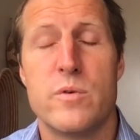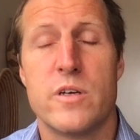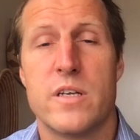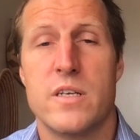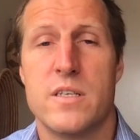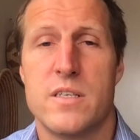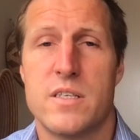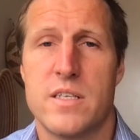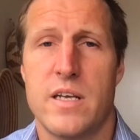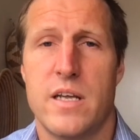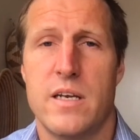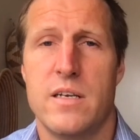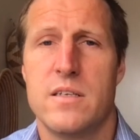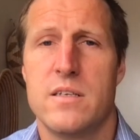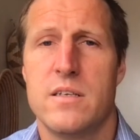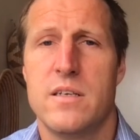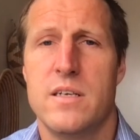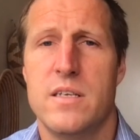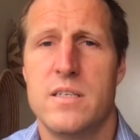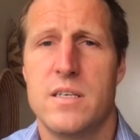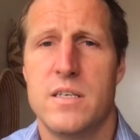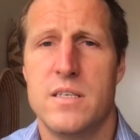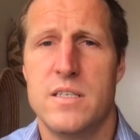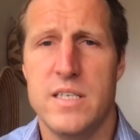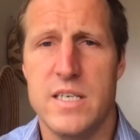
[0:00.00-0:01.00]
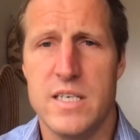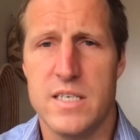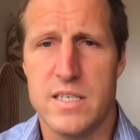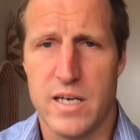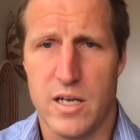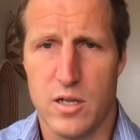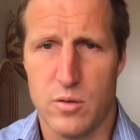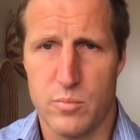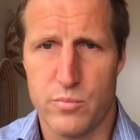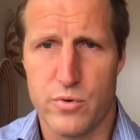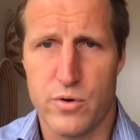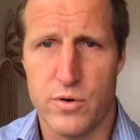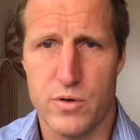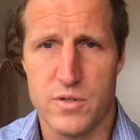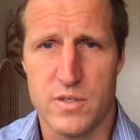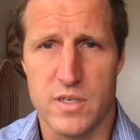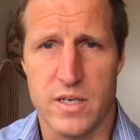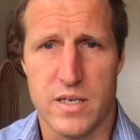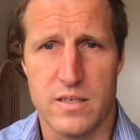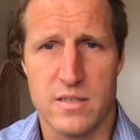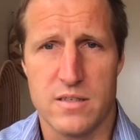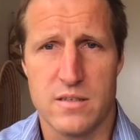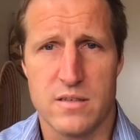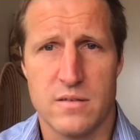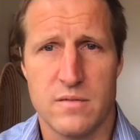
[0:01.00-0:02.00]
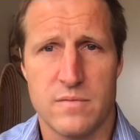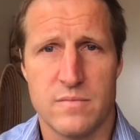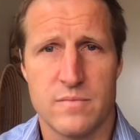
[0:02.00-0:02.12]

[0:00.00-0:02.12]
consent is a detailed process.